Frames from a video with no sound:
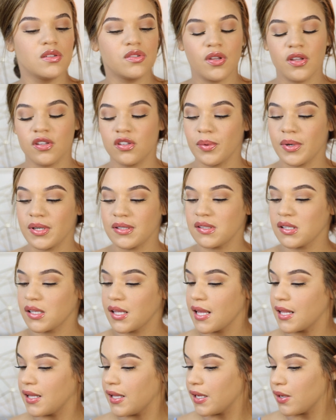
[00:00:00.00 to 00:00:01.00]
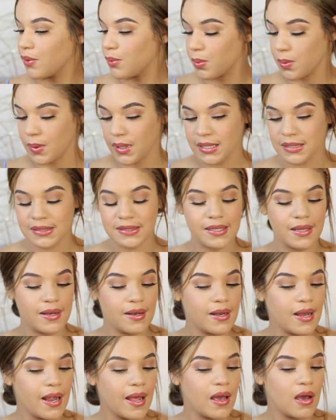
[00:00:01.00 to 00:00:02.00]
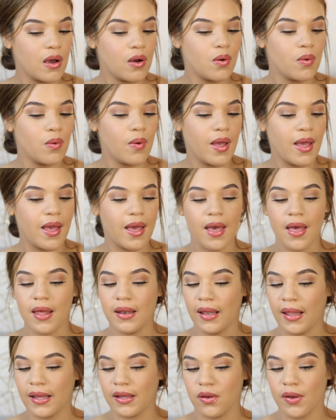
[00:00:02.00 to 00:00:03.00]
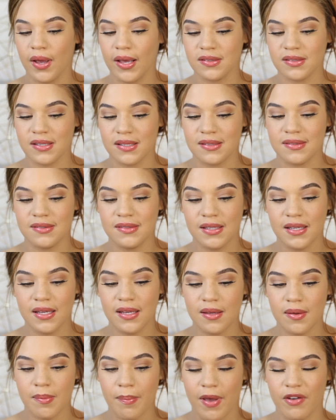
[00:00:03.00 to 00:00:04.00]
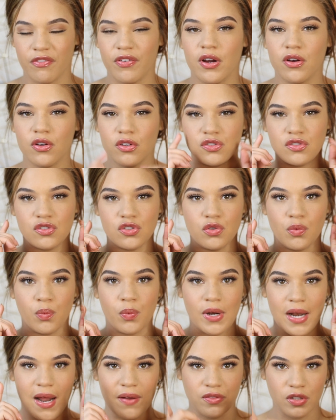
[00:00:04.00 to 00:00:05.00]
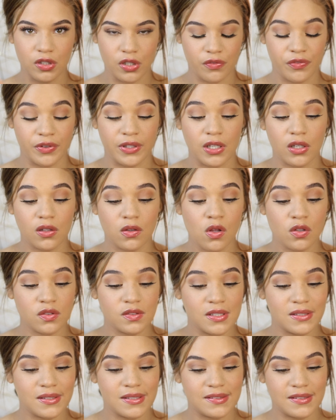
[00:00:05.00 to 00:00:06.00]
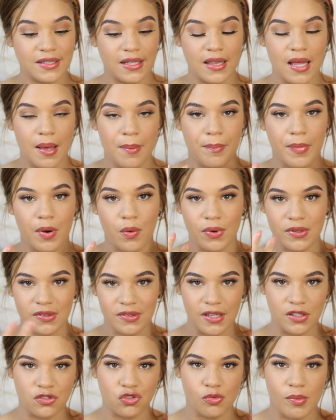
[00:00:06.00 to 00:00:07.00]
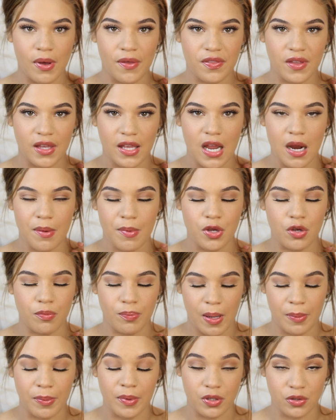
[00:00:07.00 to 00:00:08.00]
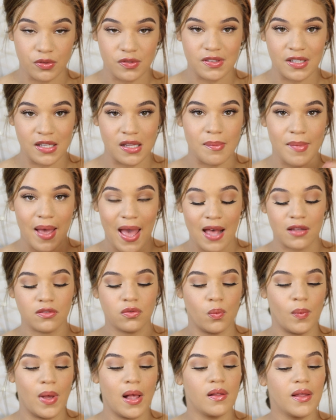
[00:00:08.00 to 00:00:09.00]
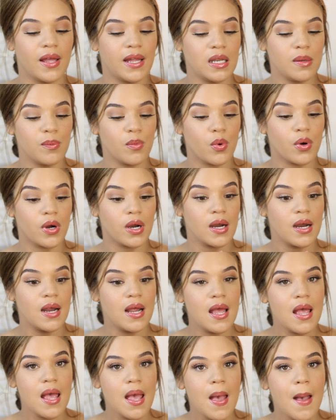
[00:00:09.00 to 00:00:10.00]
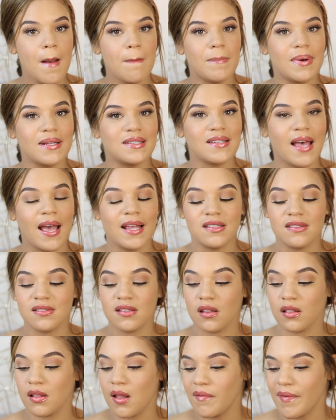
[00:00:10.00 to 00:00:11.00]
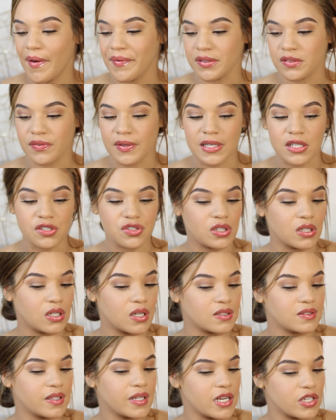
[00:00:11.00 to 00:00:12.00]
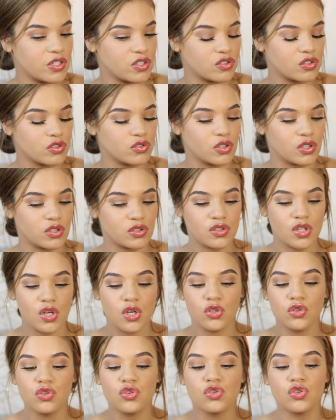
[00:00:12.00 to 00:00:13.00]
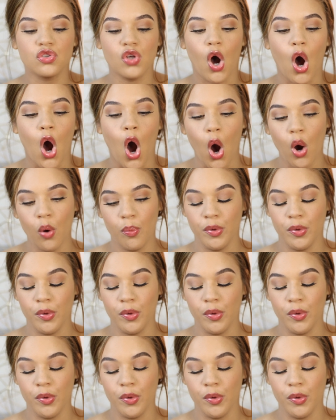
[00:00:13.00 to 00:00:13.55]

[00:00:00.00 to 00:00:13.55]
So this is what it's looking like right now, and like you guys can see, my freckles, you would have to look really closely to see them, but once I zoom out the camera, you probably don't see them as well anymore. But I just love how this foundation looks, and it just looks so